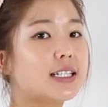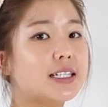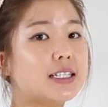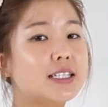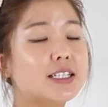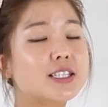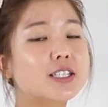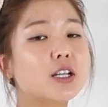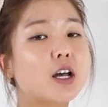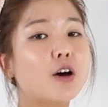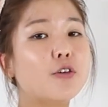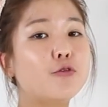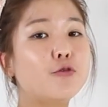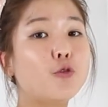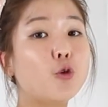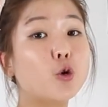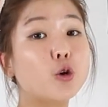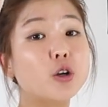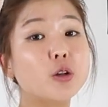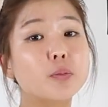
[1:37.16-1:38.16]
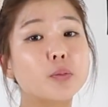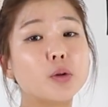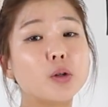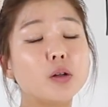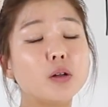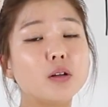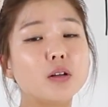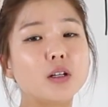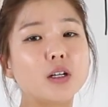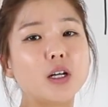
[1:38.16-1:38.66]
is
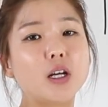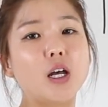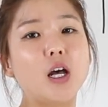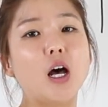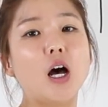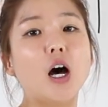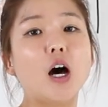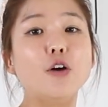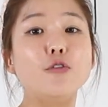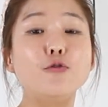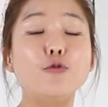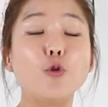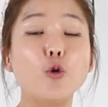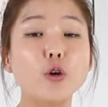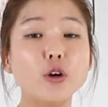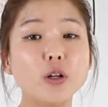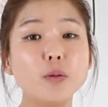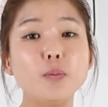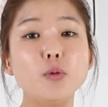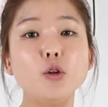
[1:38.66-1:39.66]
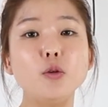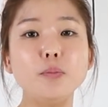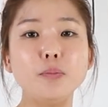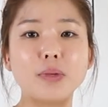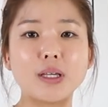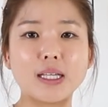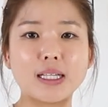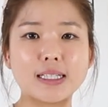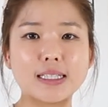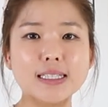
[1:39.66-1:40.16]
affordable. Affordable
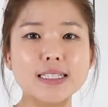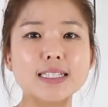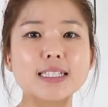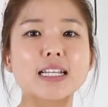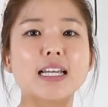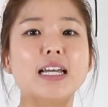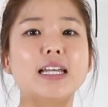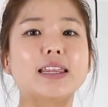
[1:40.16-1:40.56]
means